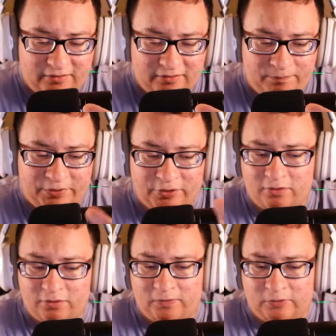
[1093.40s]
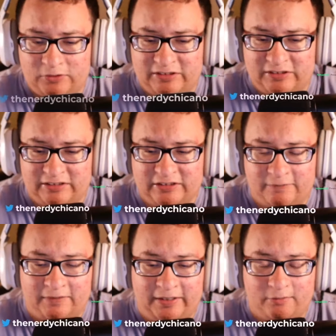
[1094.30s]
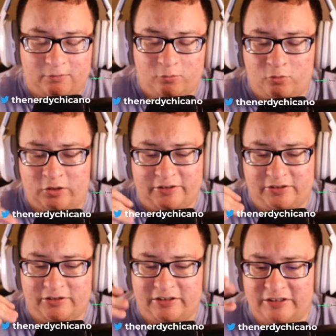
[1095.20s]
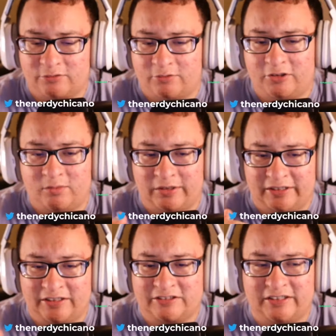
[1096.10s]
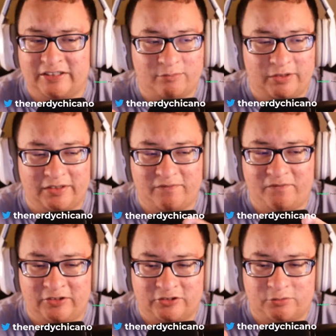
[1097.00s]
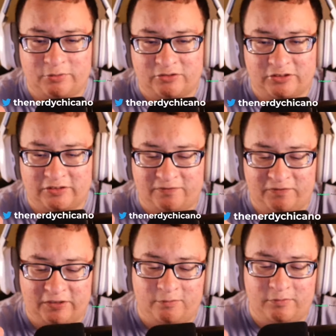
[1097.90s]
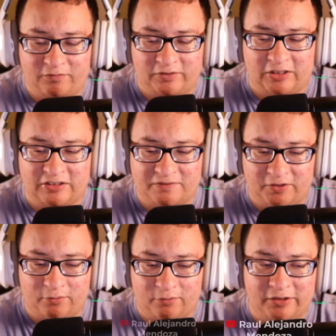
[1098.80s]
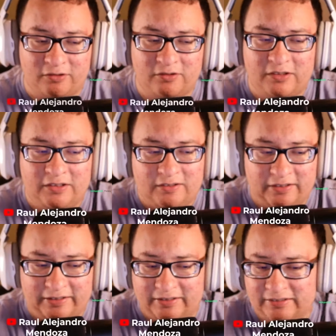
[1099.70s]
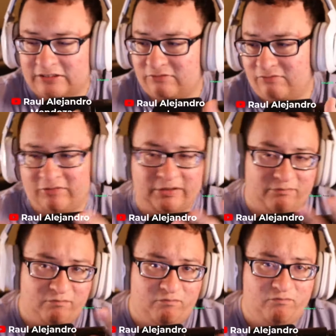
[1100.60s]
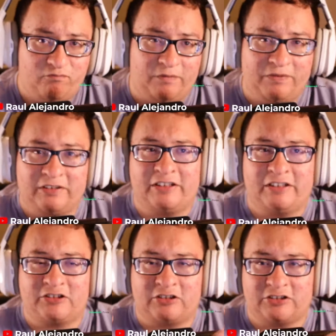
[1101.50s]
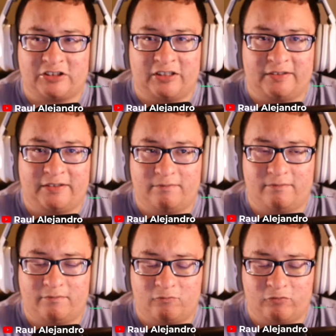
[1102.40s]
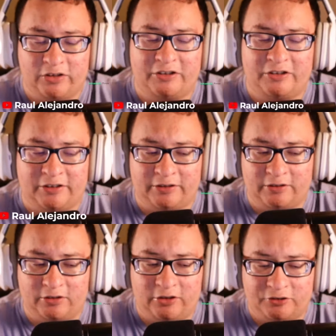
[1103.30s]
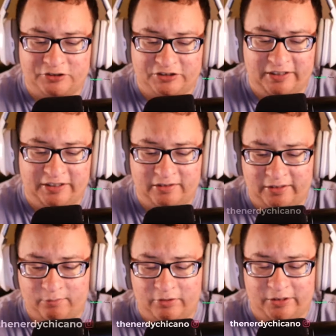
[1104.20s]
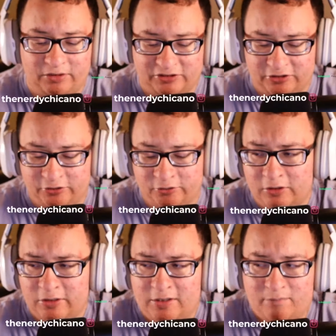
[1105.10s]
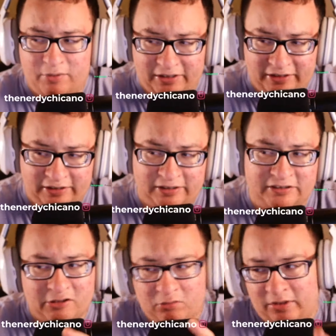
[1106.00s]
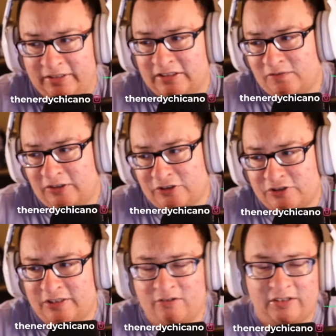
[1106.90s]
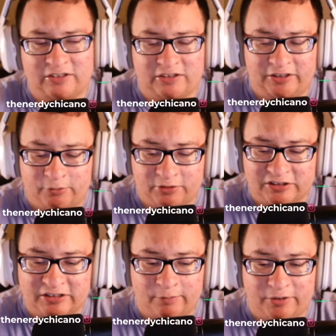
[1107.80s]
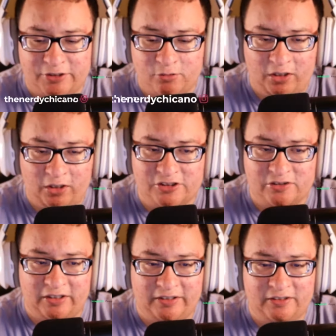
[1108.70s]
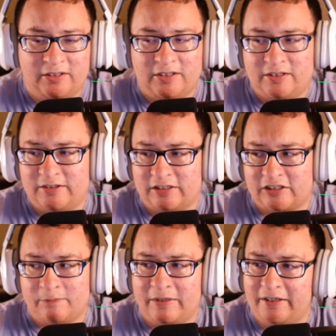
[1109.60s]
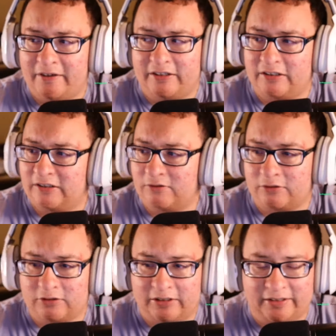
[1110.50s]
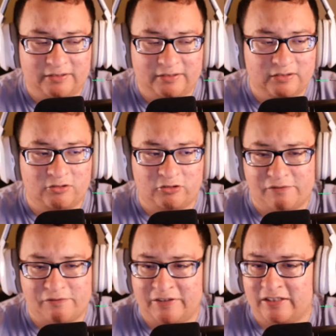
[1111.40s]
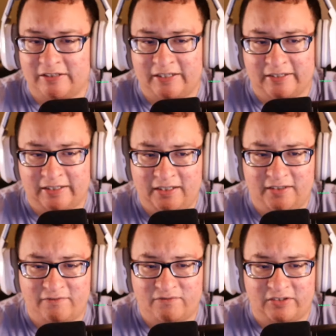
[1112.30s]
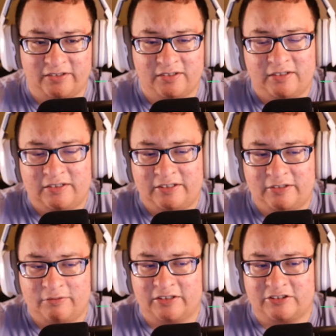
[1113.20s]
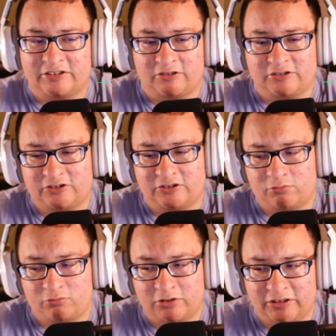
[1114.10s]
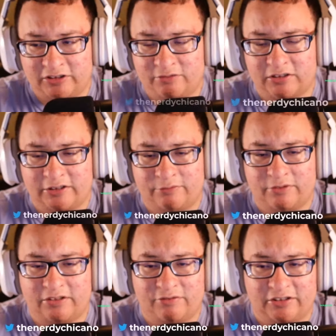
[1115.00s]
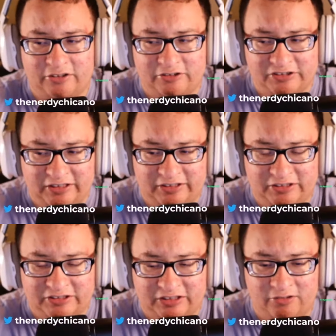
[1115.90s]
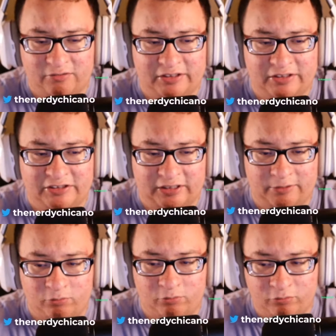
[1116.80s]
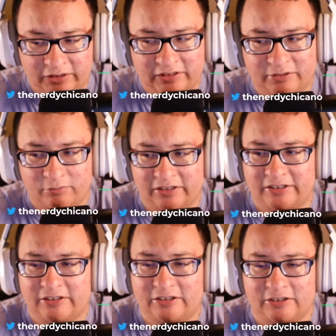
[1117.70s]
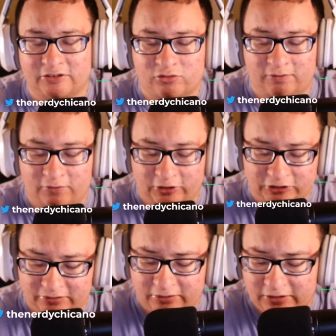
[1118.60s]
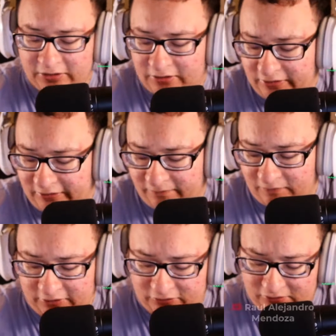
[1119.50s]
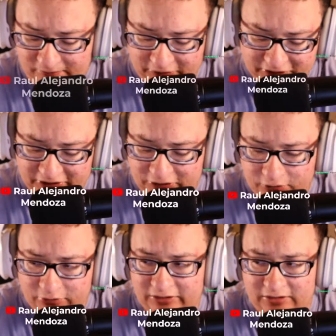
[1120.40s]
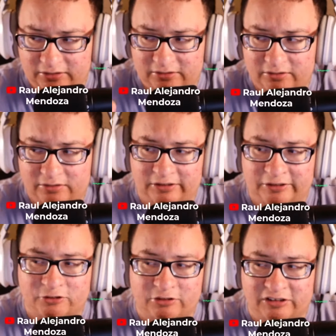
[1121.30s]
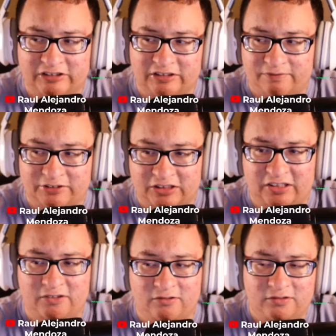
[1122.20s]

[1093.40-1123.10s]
beautiful sense of what is real, what isn't, what feels real to the film, what doesn't feel real. It's what Fellini starts to really understand like what he wants to do, but it isn't quite as fleshed out as like you would say when you watch like Netsukabiria or like Dolce Vita and 8.5. Like he really starts to really understand his style, and he's like really traversed into the intricacies of his style.